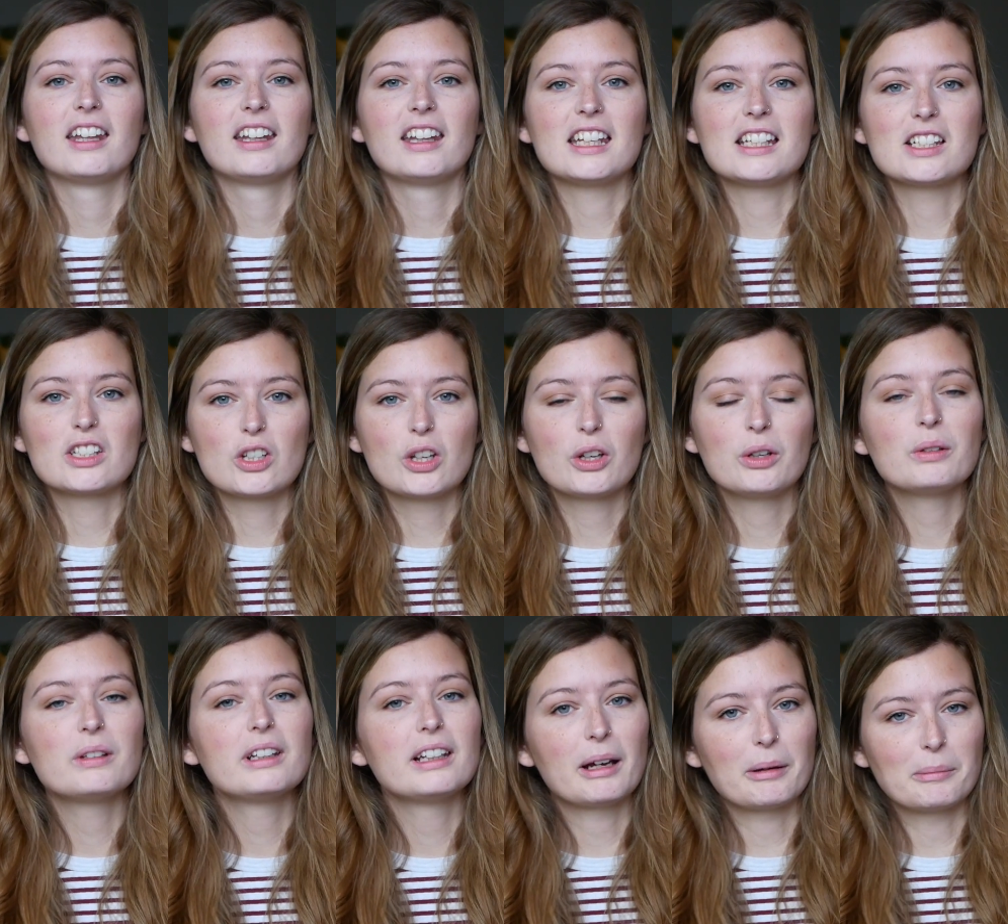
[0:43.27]
these
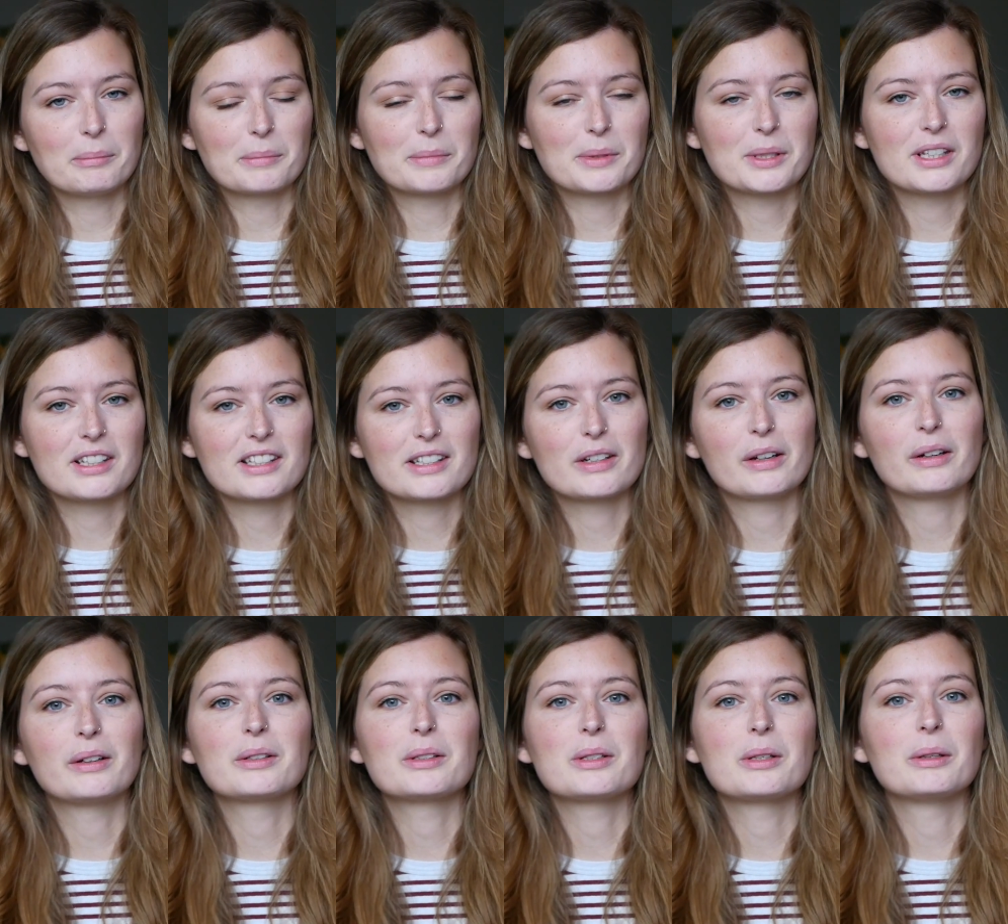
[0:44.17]
2 lumps
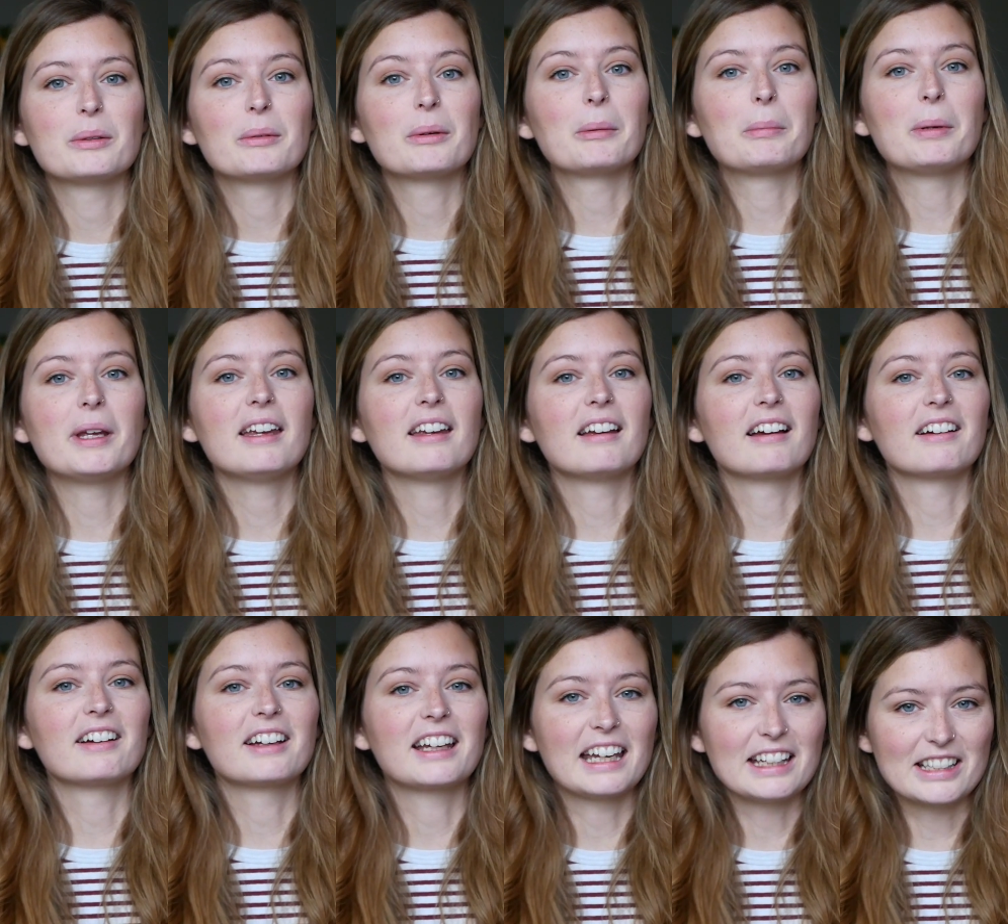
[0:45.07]
start to
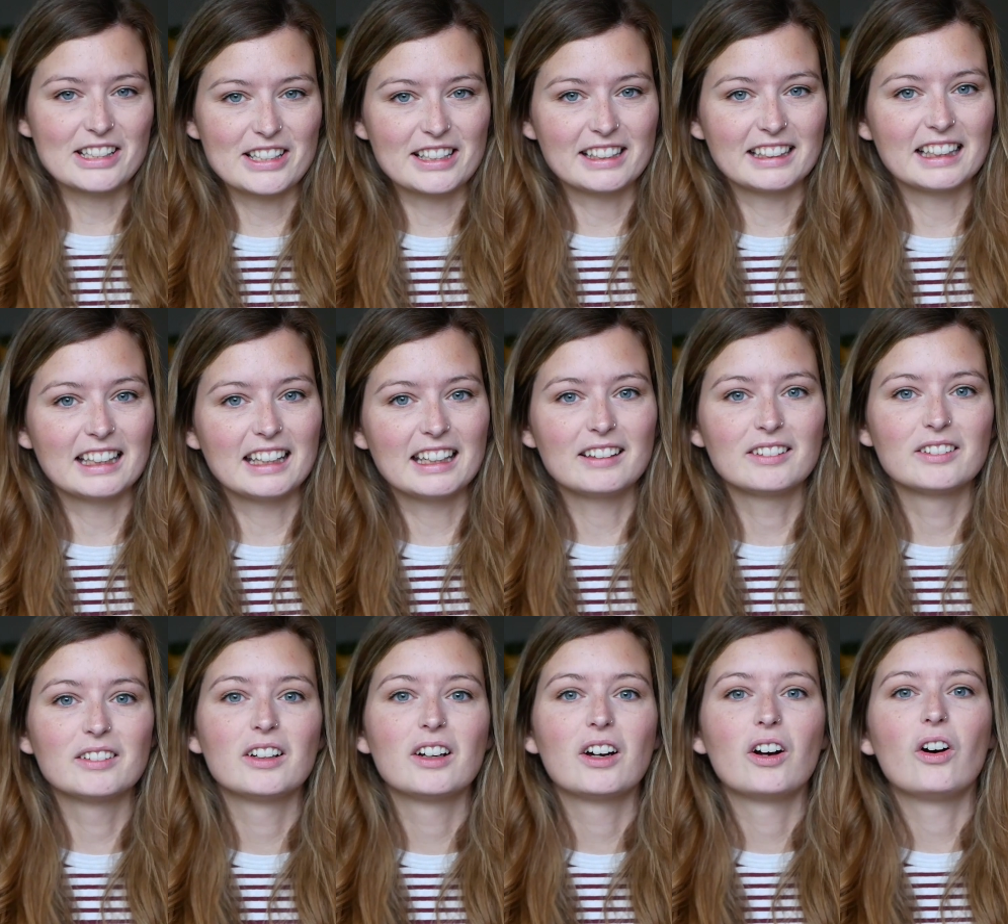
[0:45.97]
appear occasionally
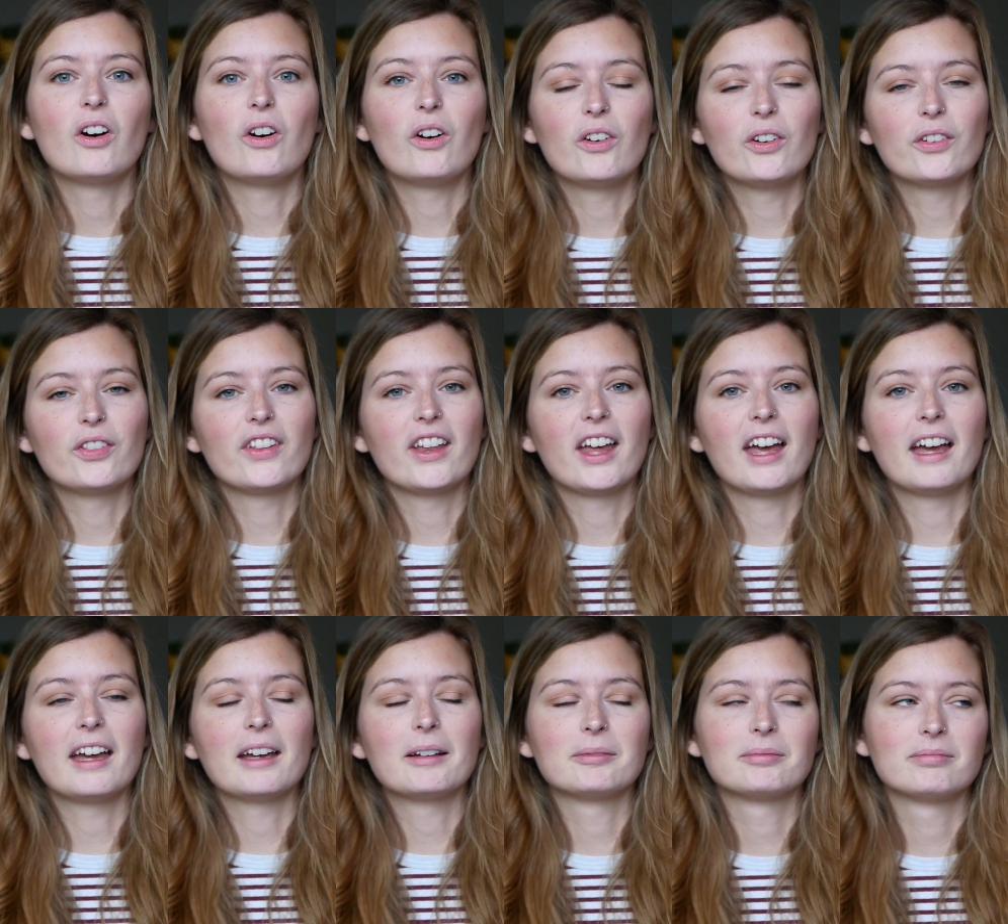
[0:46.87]
on
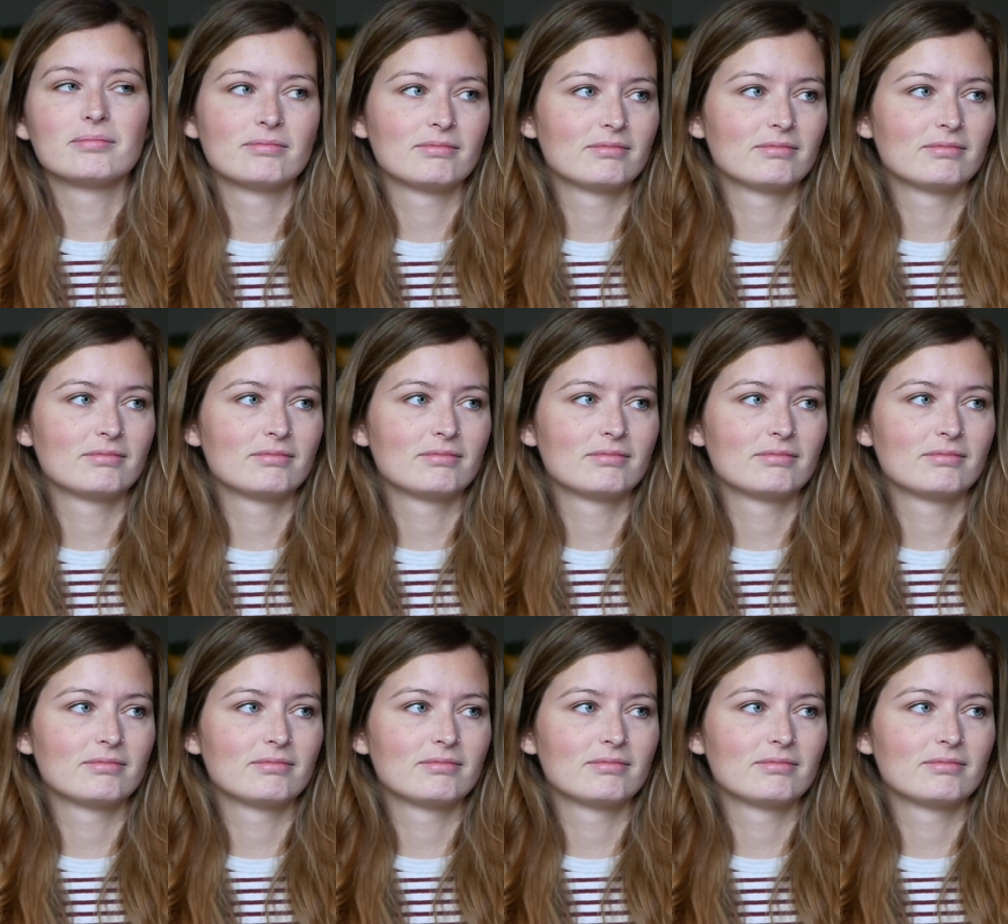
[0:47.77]
their,